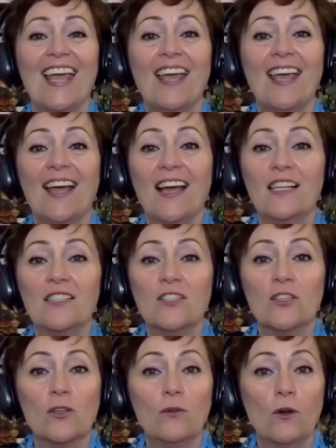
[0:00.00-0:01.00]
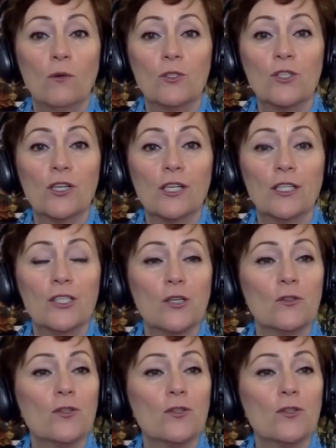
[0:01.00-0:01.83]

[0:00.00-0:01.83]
and you know what you're going to do.